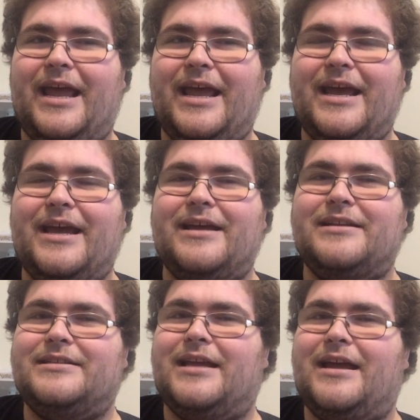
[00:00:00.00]

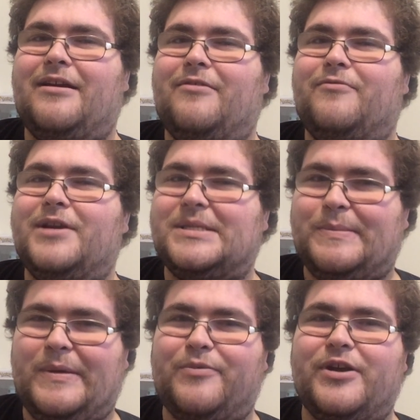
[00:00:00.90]
and
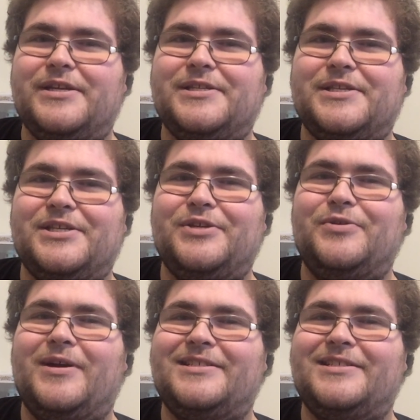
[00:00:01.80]
reasonably priced too.